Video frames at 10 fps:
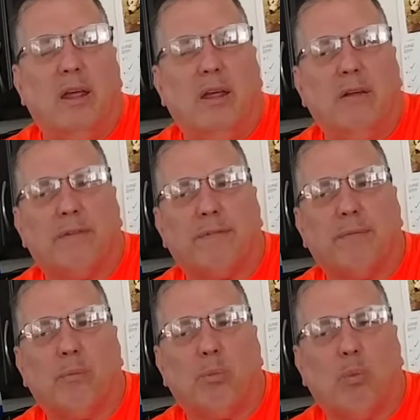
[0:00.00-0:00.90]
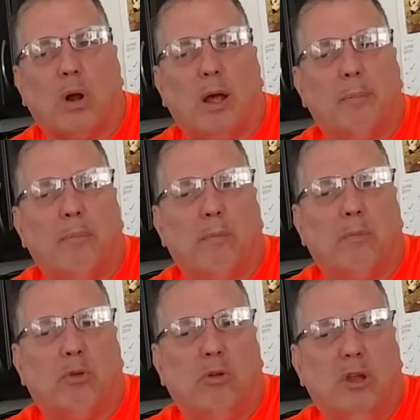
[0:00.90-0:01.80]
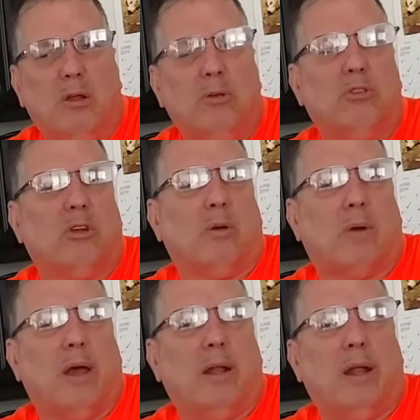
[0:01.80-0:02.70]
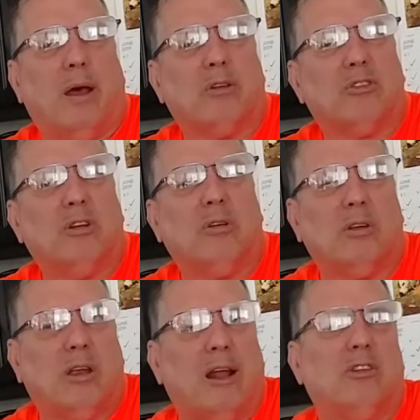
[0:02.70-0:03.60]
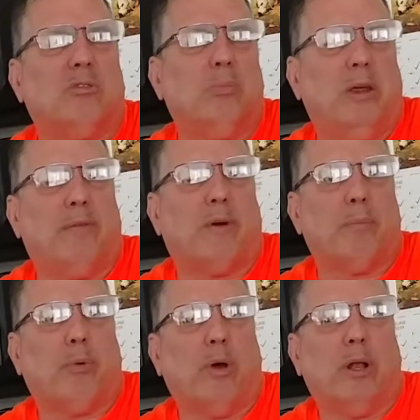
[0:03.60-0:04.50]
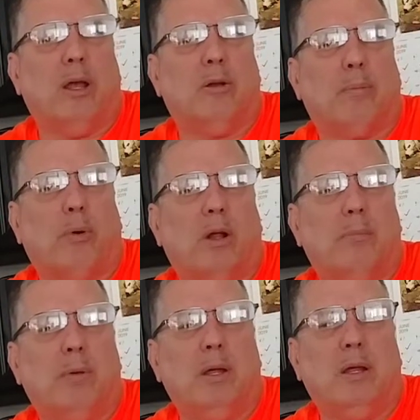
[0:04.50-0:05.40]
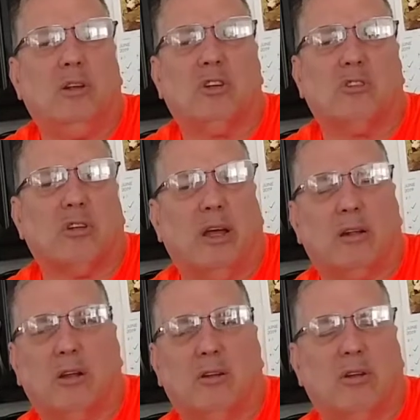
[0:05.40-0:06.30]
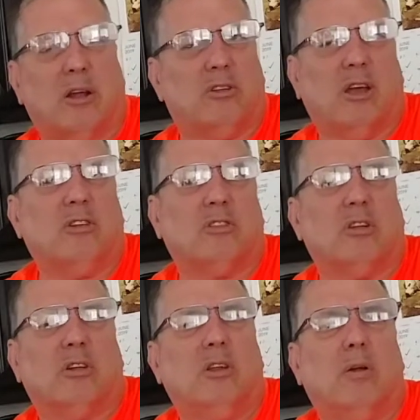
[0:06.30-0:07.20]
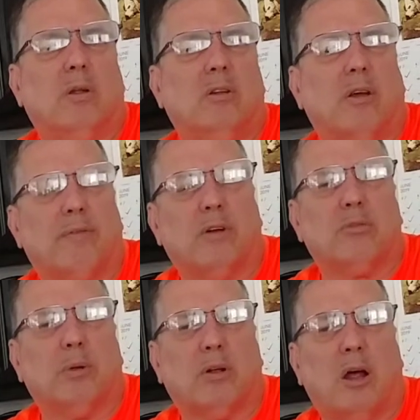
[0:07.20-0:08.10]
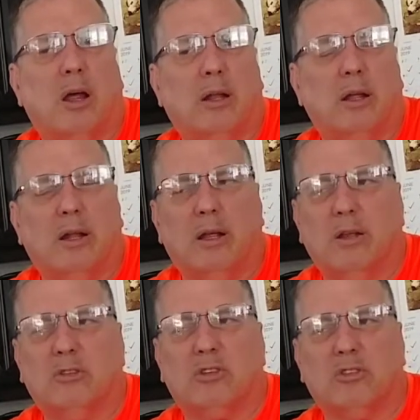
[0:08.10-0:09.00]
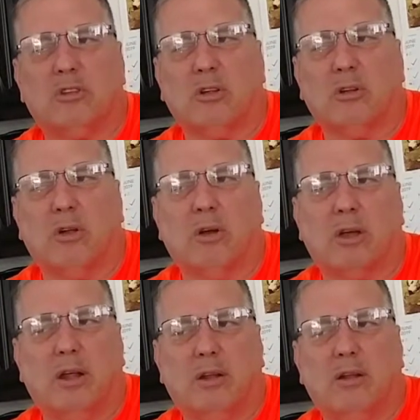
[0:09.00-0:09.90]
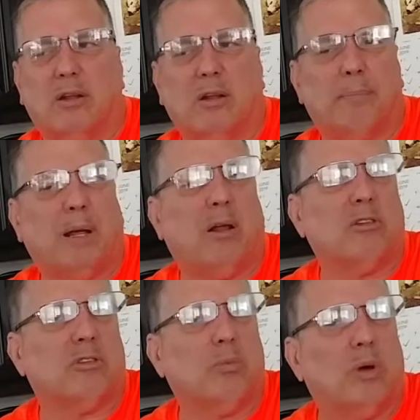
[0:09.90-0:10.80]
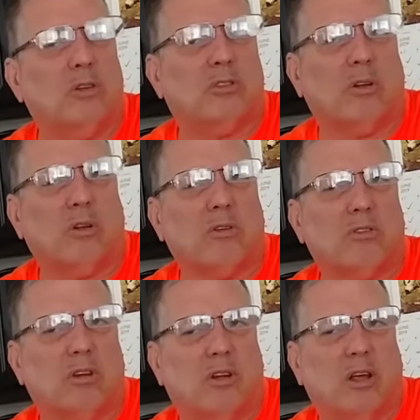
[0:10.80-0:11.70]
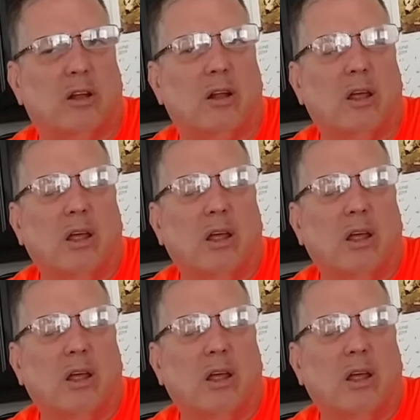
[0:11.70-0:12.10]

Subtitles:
If what I'm using right now still gets me from point A to point B, just like a Tesla, and the only difference behind it is just the look and the bells and whistles in it,